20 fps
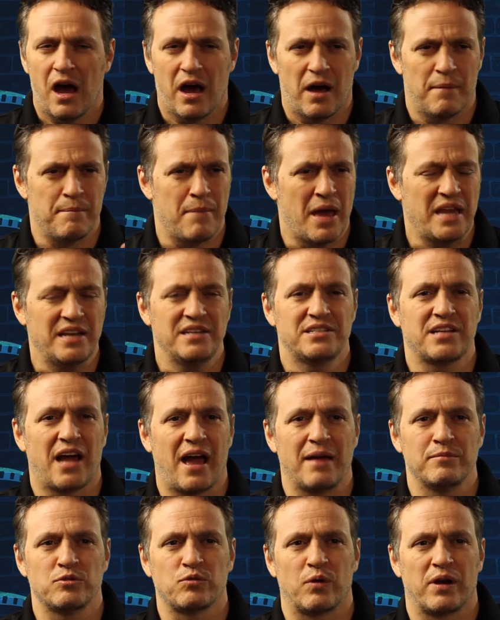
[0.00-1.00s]
Many
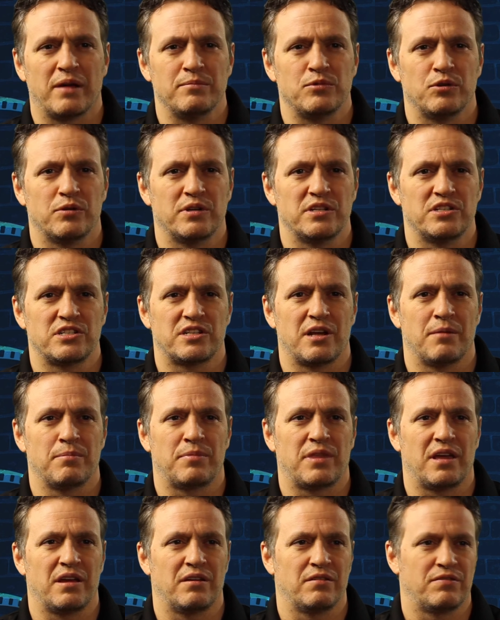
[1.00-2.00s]
times when I'm doing
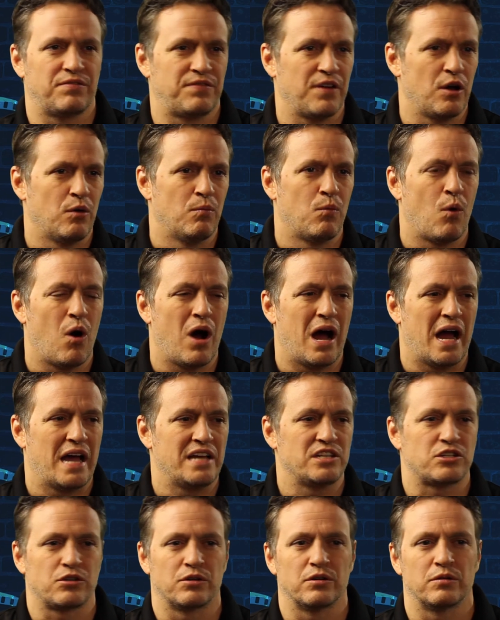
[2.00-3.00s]
something
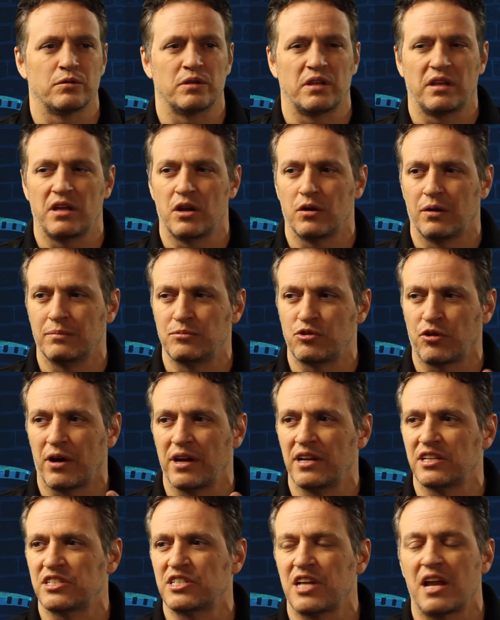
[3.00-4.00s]
film-wise, or I'm trying
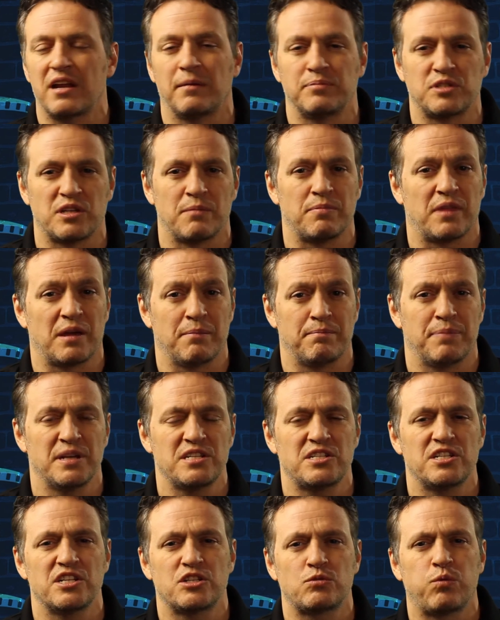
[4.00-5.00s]
to set up something
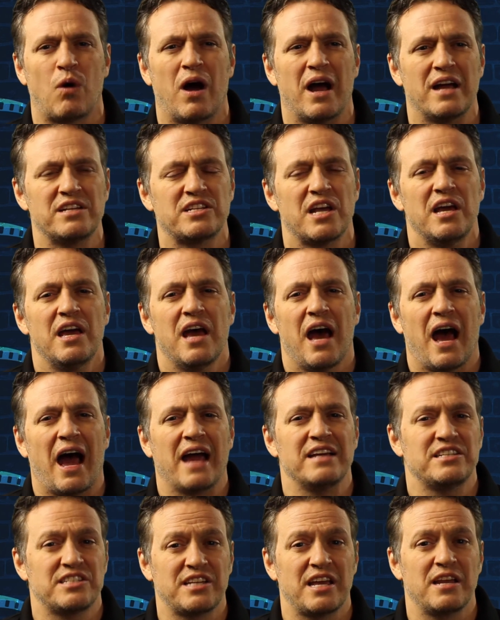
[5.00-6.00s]
business-wise, I
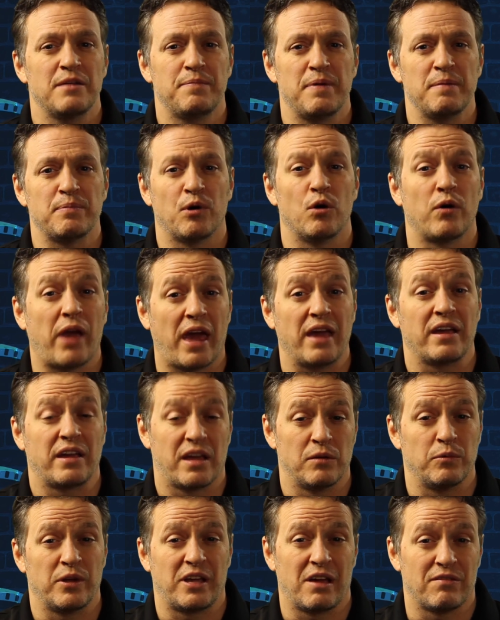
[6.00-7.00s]
say to people, okay,
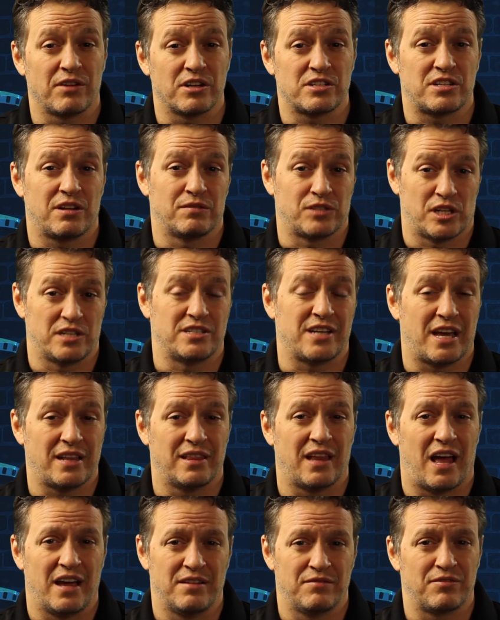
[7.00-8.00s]
can we give ourselves a
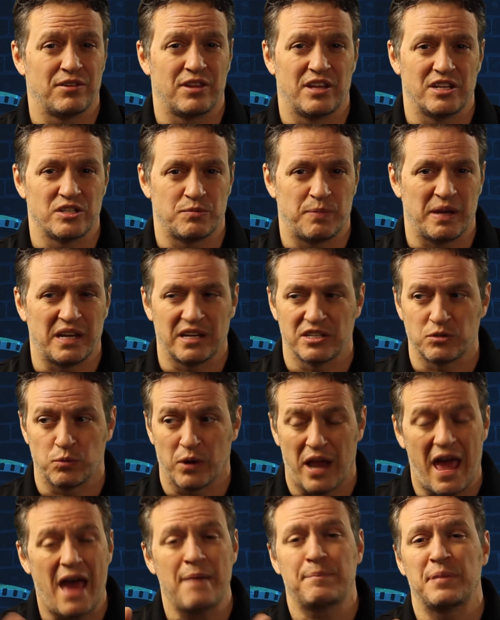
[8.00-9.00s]
deadline for this? Because what
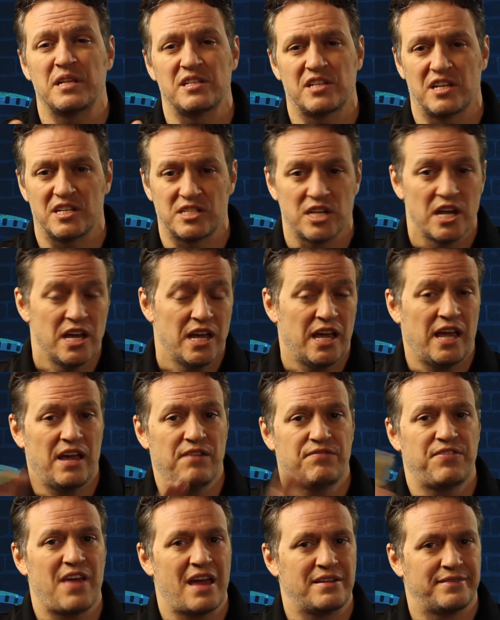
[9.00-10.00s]
happens is,
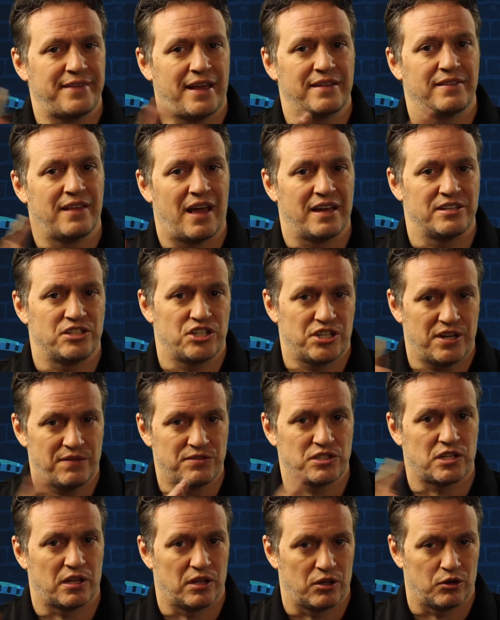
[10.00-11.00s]
if that deadline
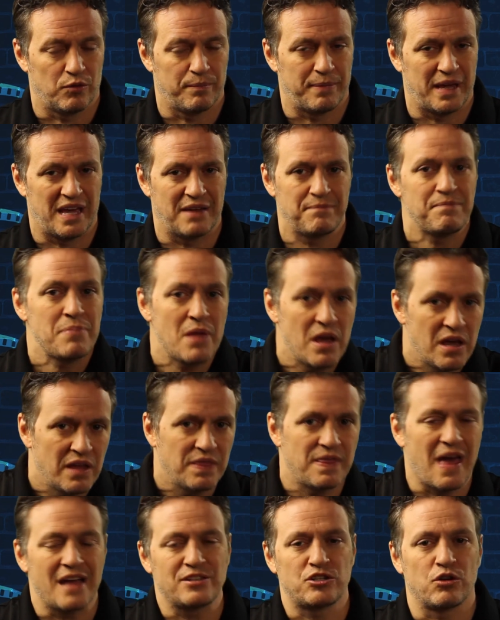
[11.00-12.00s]
shifts a little bit,
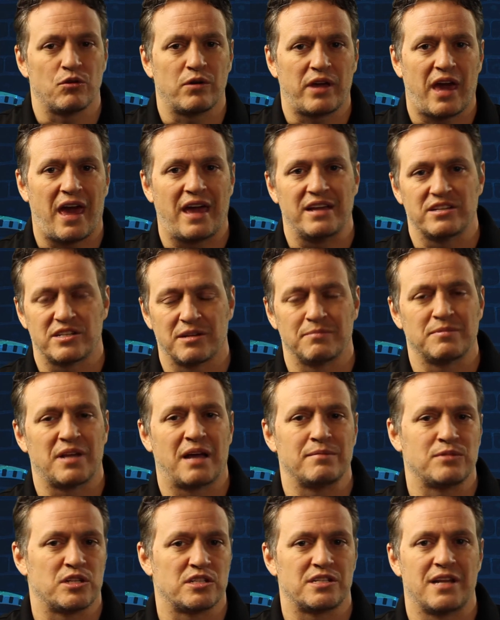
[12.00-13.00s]
that's okay.
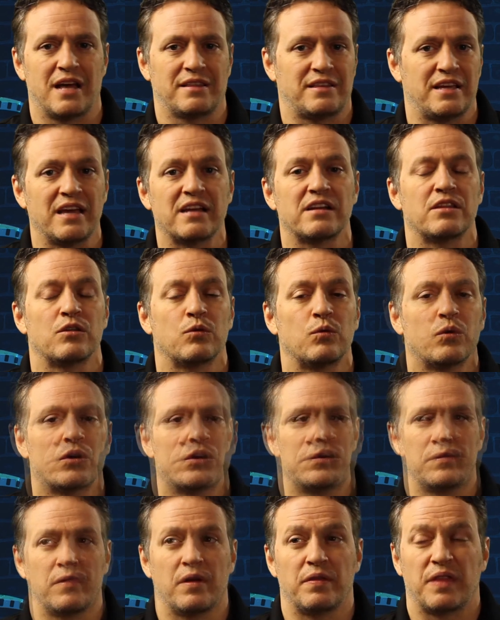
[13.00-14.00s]
Sometimes it's not the end of the
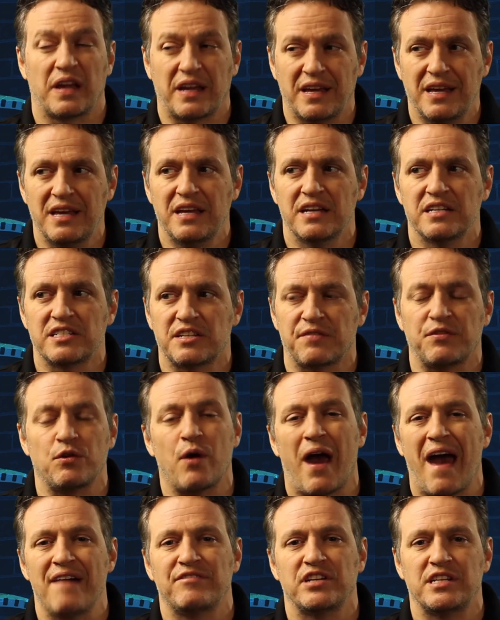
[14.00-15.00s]
world. The key is, if you
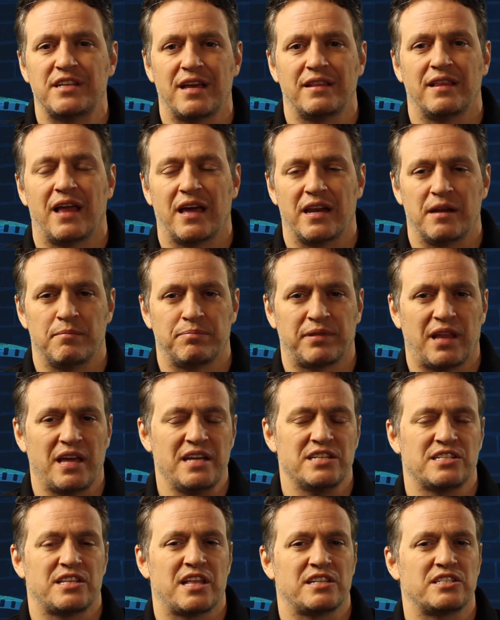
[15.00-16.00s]
have a deadline in
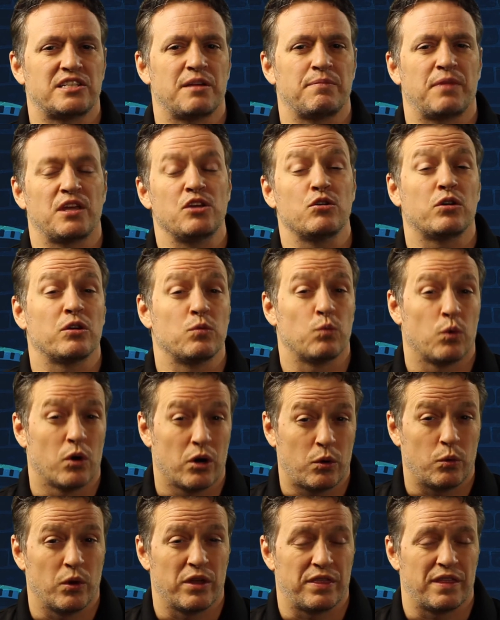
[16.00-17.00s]
place, that's something you can
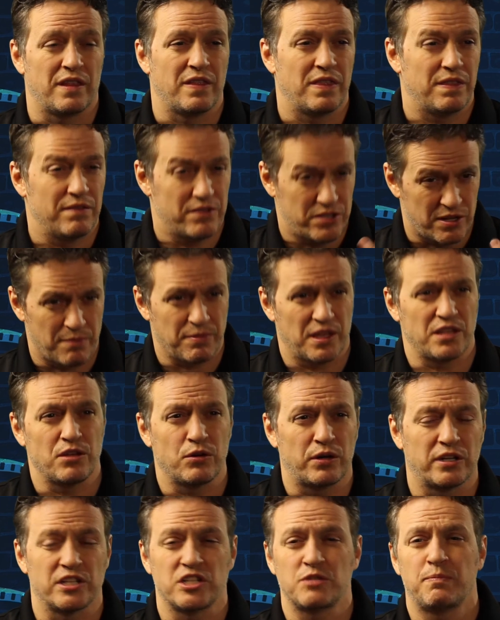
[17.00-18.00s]
work with and something you
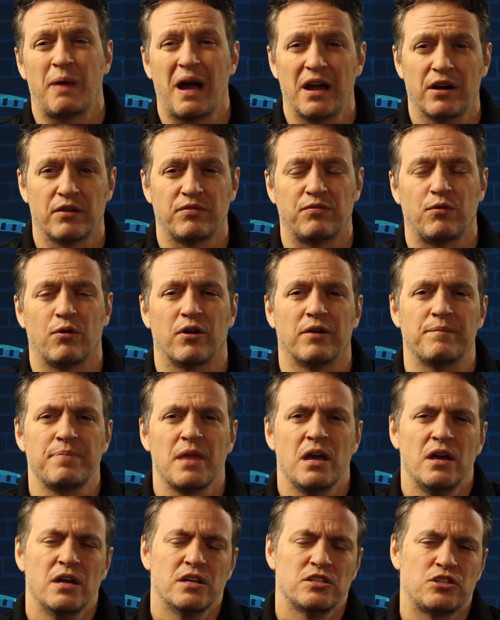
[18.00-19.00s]
can aspire for.
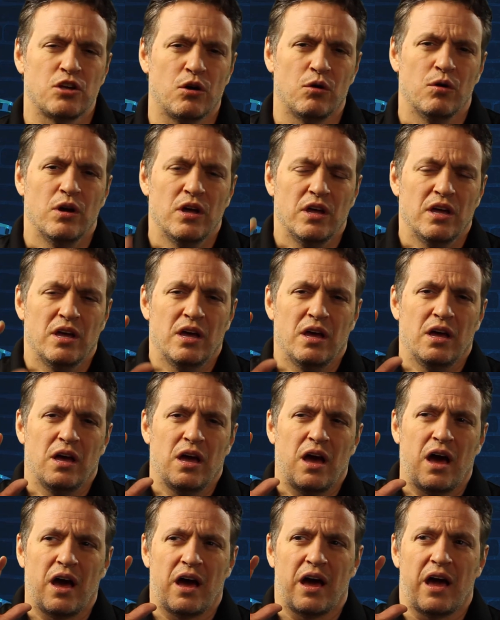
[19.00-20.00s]
So
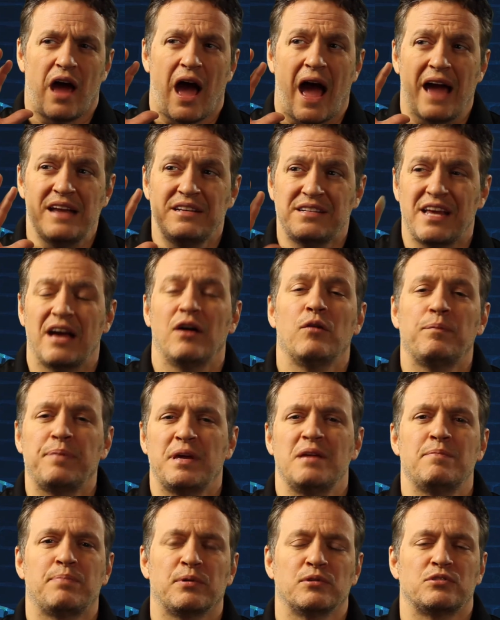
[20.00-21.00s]
I tell
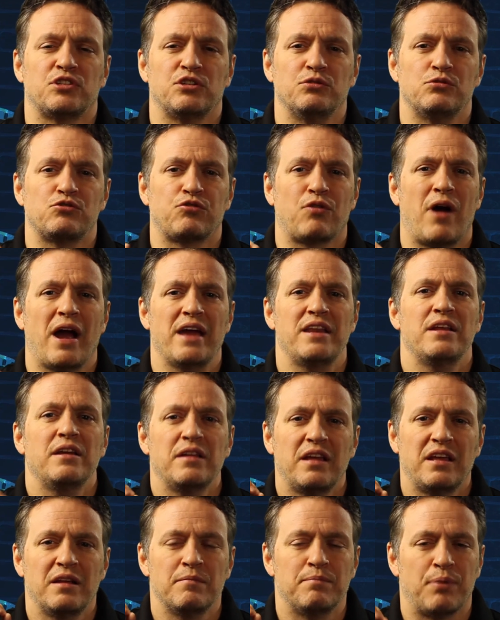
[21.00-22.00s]
people to try
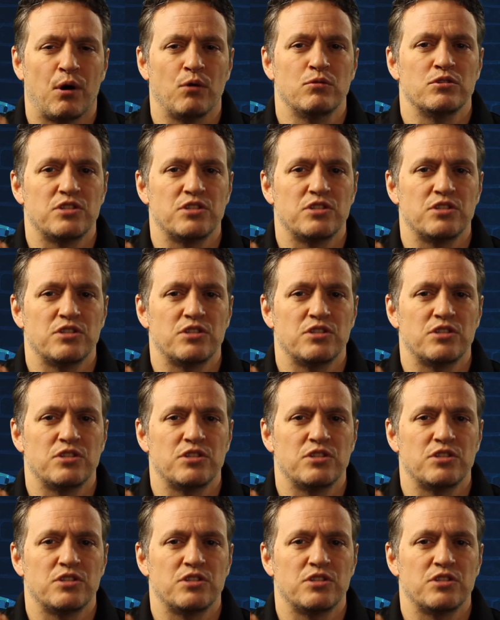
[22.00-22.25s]
to impose